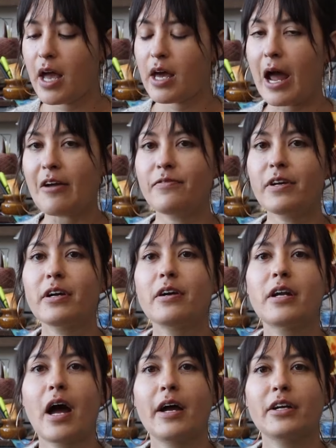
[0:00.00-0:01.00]
And I
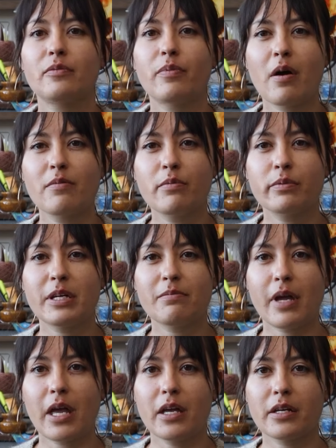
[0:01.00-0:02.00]
figured I could probably
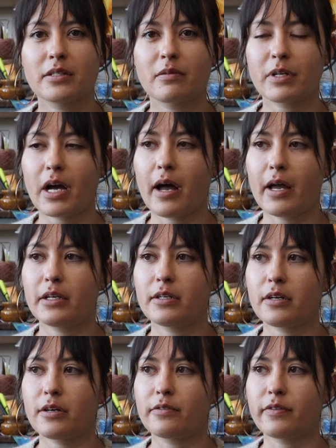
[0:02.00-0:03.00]
make some kind
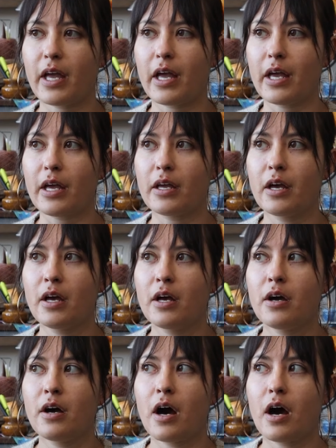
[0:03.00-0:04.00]
of a
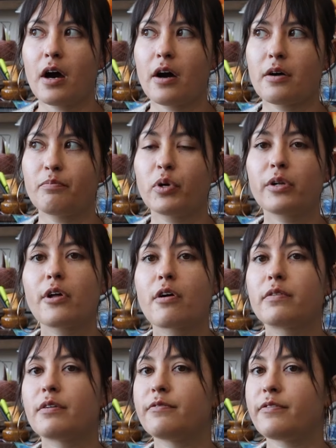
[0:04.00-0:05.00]

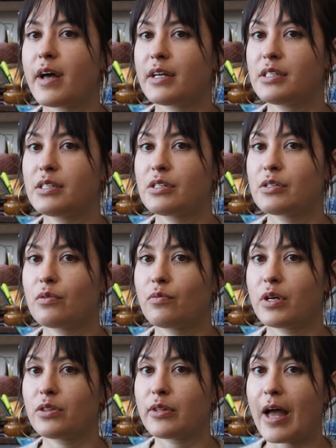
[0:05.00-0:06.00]
pullover vest
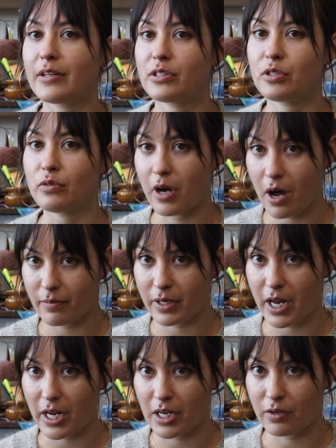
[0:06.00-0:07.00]
with that
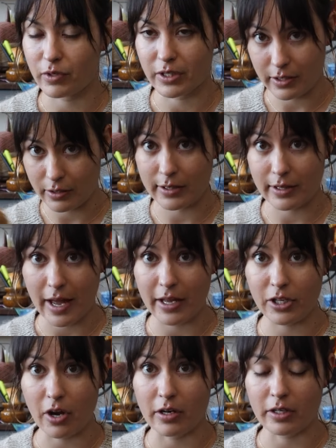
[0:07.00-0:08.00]
with
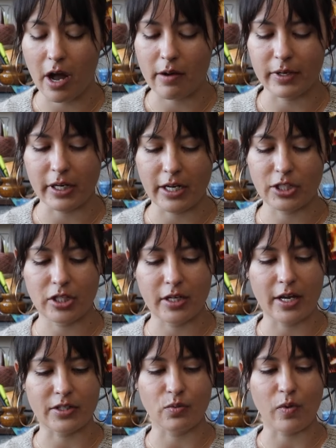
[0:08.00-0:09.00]
that yarn combination
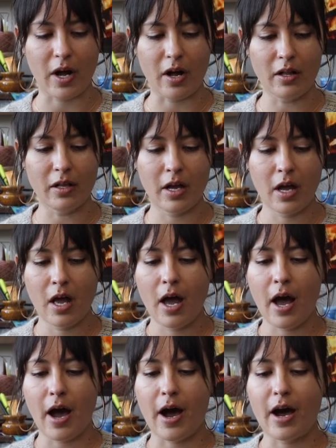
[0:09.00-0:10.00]
as well.
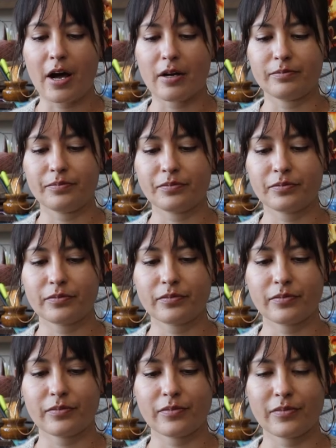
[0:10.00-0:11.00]

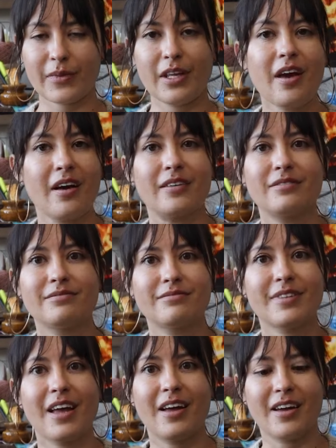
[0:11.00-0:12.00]
Yeah,
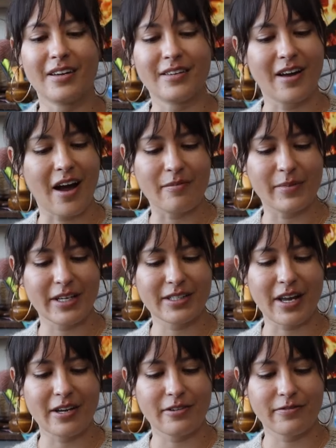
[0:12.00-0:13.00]
and I'm
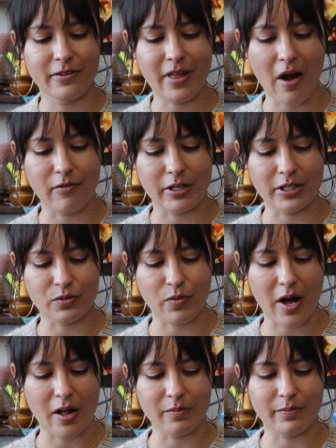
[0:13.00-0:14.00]
excited for that one as
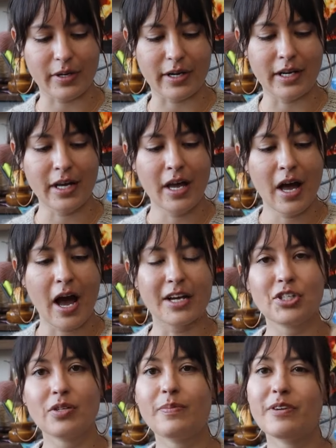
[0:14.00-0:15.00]
well, but I
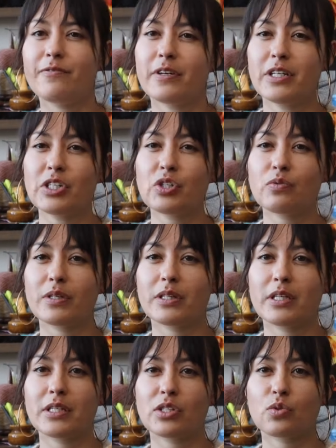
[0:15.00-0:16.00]
should be finished with
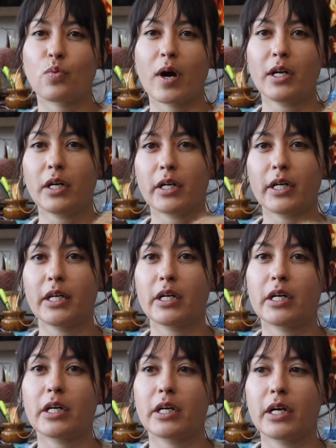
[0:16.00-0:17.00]
this sweater
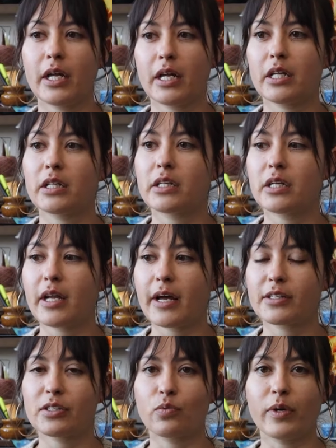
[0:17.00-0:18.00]
here in the
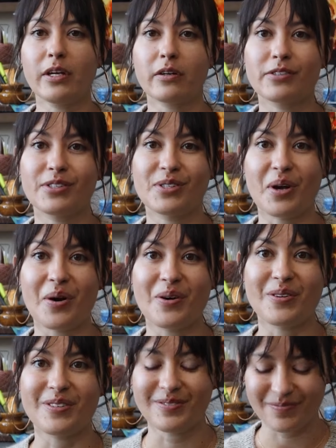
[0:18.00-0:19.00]
next week or
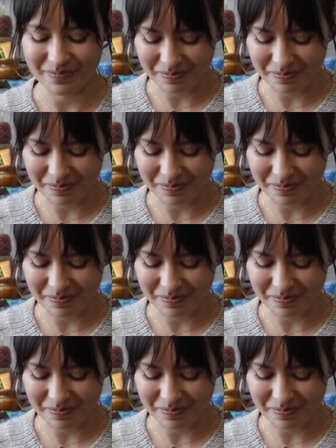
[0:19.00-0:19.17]
so.